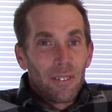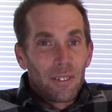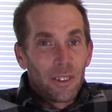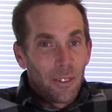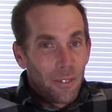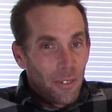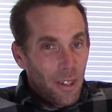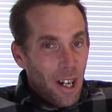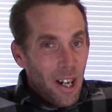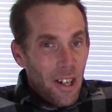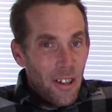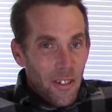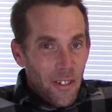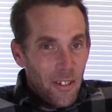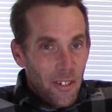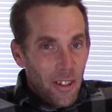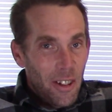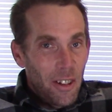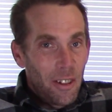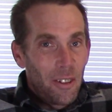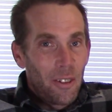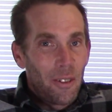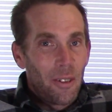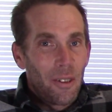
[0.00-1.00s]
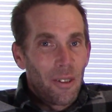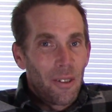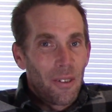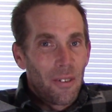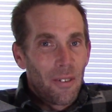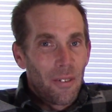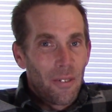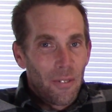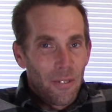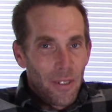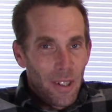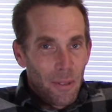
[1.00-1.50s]
garage sale
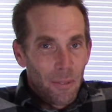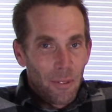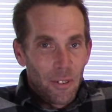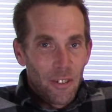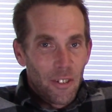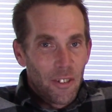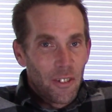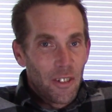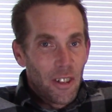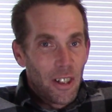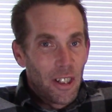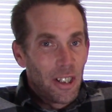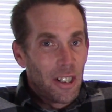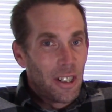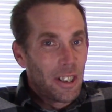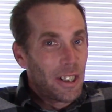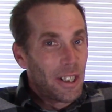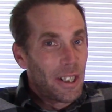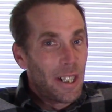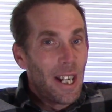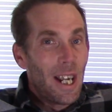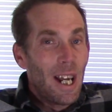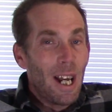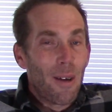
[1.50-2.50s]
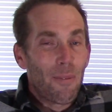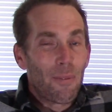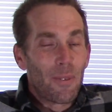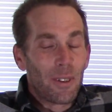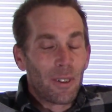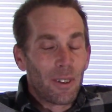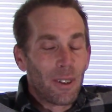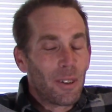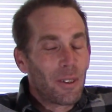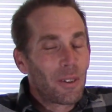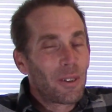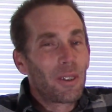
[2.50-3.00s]
that was going to
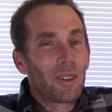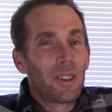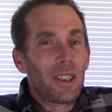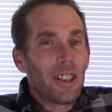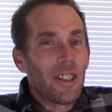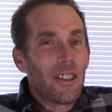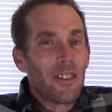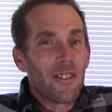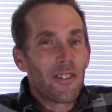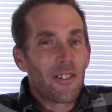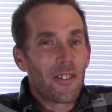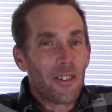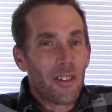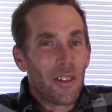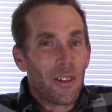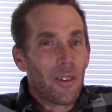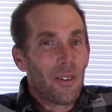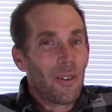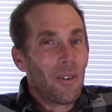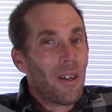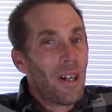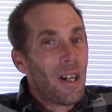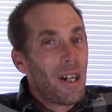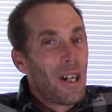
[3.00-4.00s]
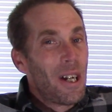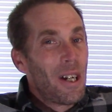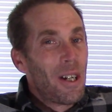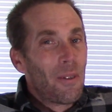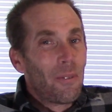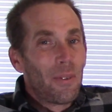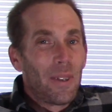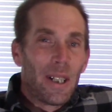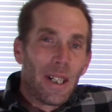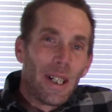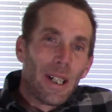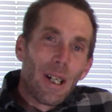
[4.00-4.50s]
happen locally. So
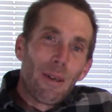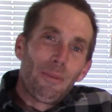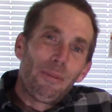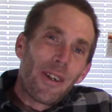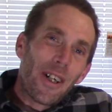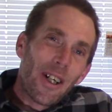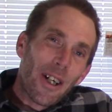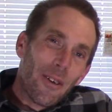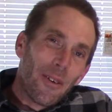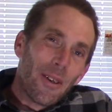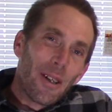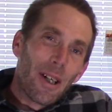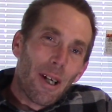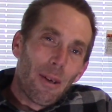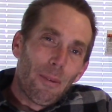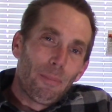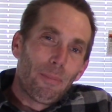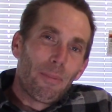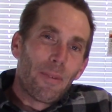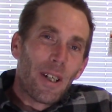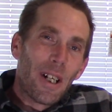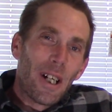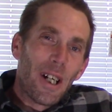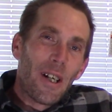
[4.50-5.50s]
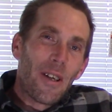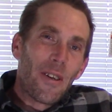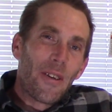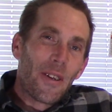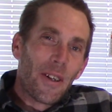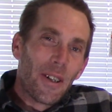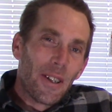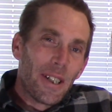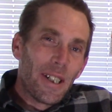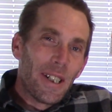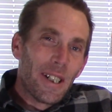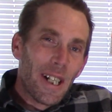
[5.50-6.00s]
we ended up showing up
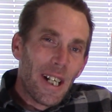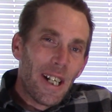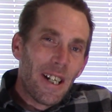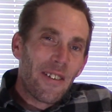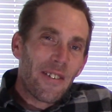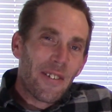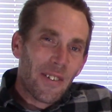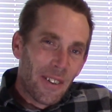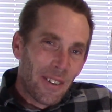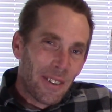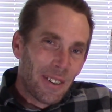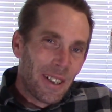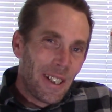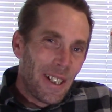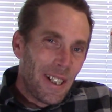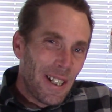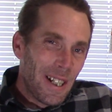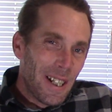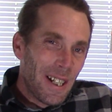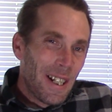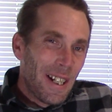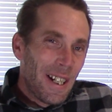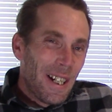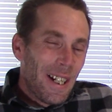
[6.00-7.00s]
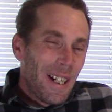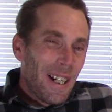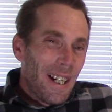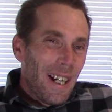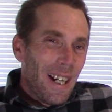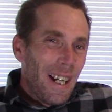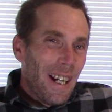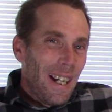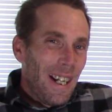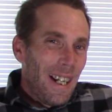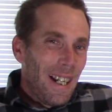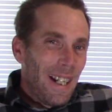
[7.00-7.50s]
30 days early,
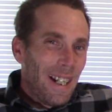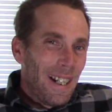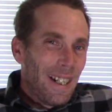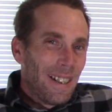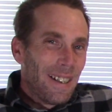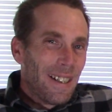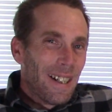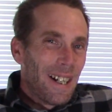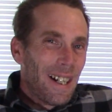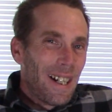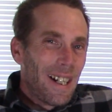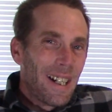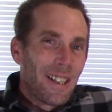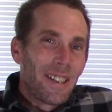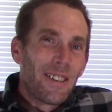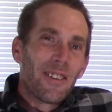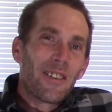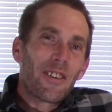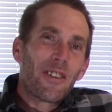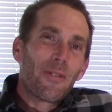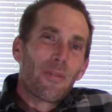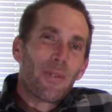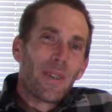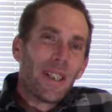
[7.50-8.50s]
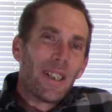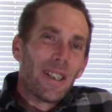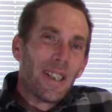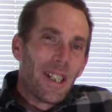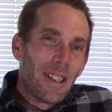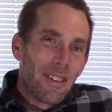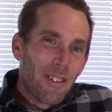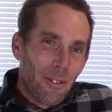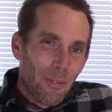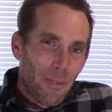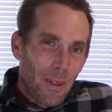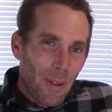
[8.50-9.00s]
and I had to explain
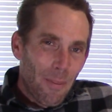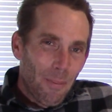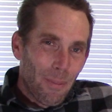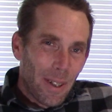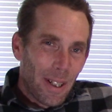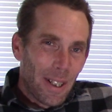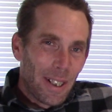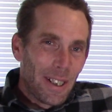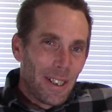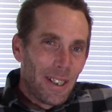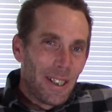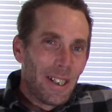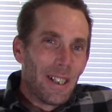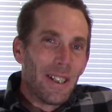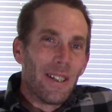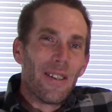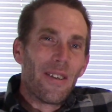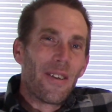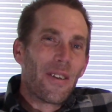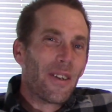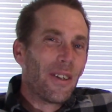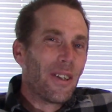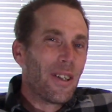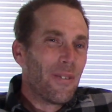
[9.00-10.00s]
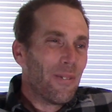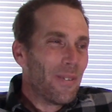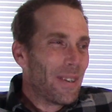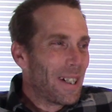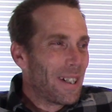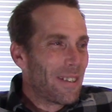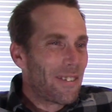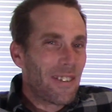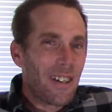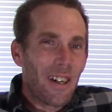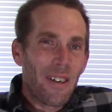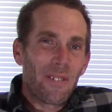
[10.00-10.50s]
that to my buddy 30
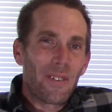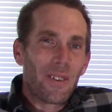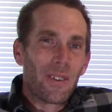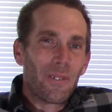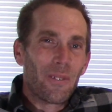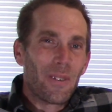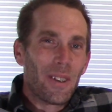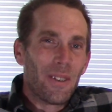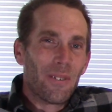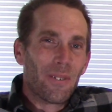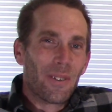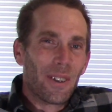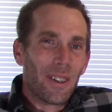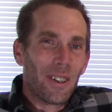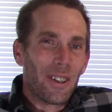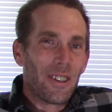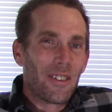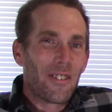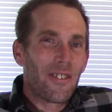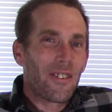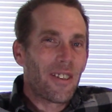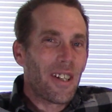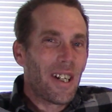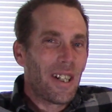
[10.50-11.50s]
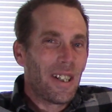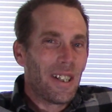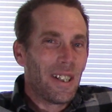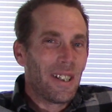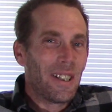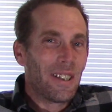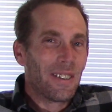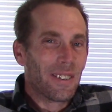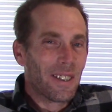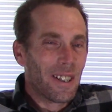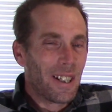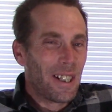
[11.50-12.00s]
minutes after we were standing
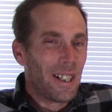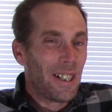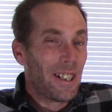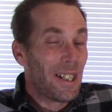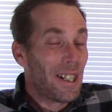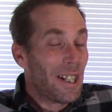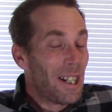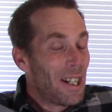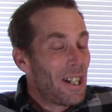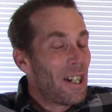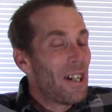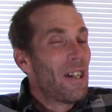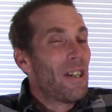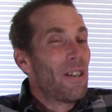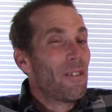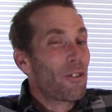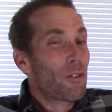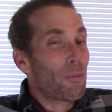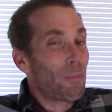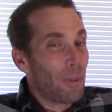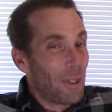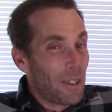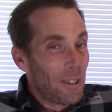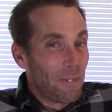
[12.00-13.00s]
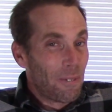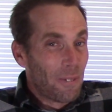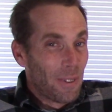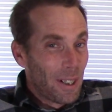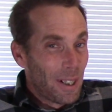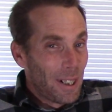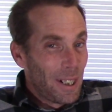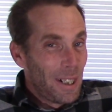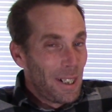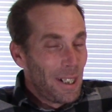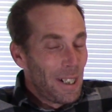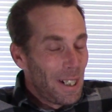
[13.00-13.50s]
in line. It's pretty
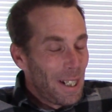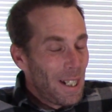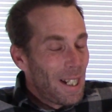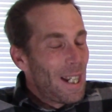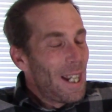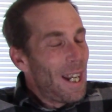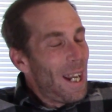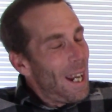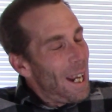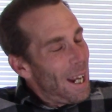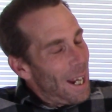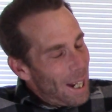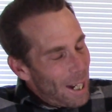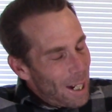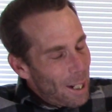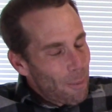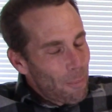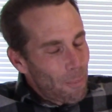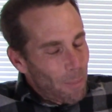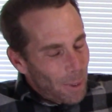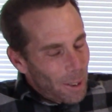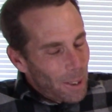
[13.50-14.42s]
funny and